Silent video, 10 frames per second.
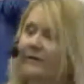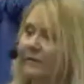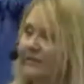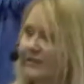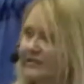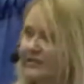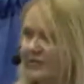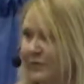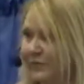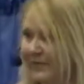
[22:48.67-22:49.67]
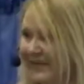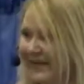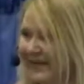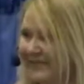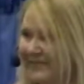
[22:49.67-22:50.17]
your relationship with
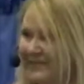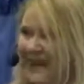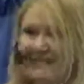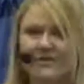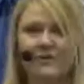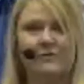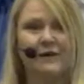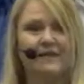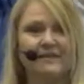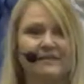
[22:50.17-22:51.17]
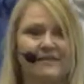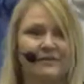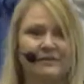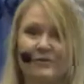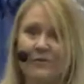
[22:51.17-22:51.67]
money. So you're writing the
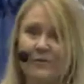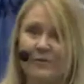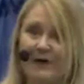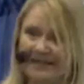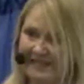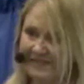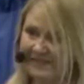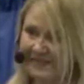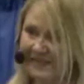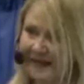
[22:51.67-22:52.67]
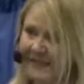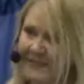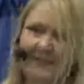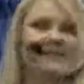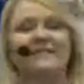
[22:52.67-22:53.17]
letter to money. And
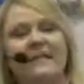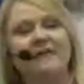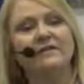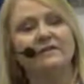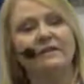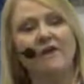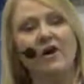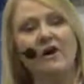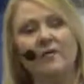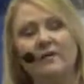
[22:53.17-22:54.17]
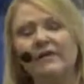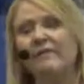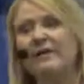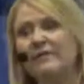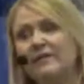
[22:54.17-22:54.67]
this might sound a little awkward
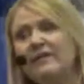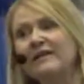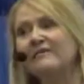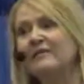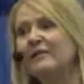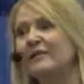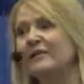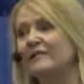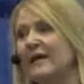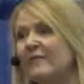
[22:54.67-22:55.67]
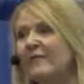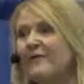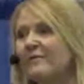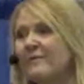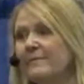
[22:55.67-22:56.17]
here, but I'm going to give you an example
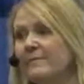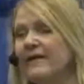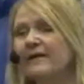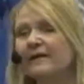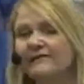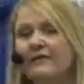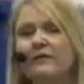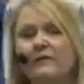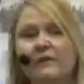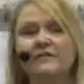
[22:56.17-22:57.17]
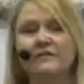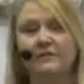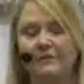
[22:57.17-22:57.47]
that will make it very real to